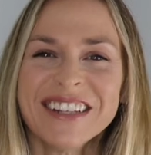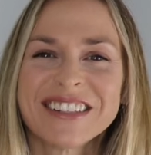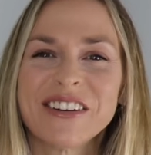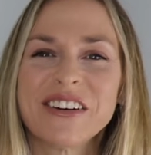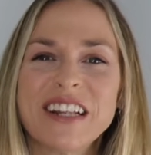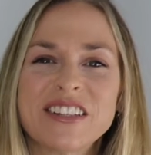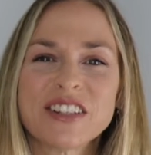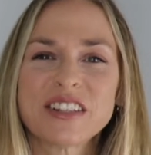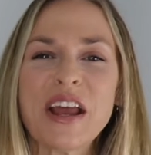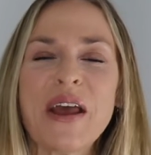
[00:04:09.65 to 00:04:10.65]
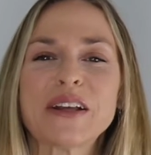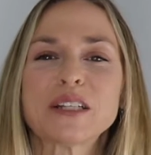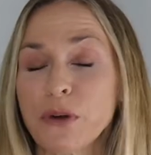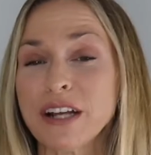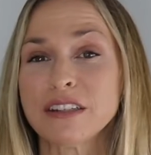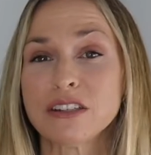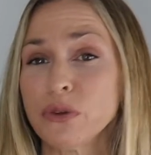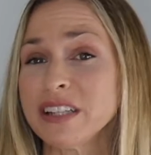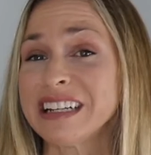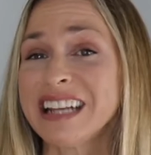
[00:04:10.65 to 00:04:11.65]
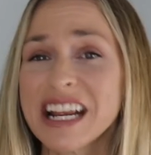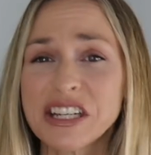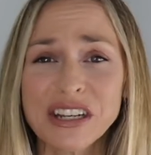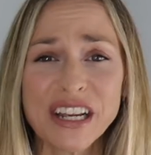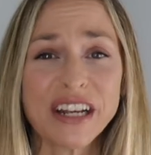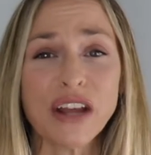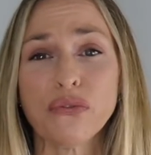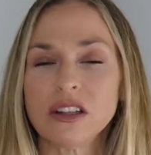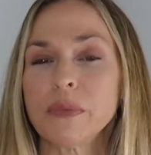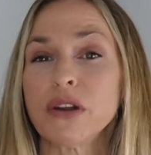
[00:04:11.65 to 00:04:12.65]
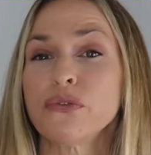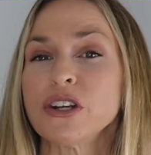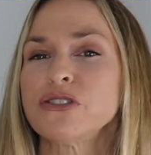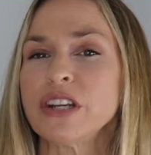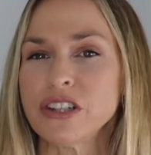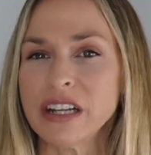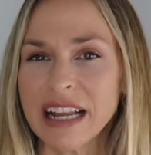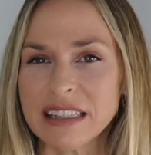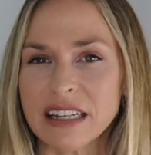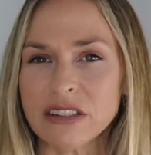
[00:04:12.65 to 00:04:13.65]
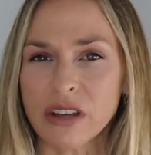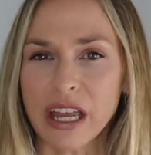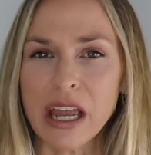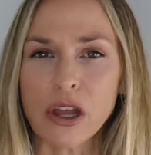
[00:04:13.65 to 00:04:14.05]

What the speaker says: So it just expresses resignation and a little bit of frustration in that sense, okay?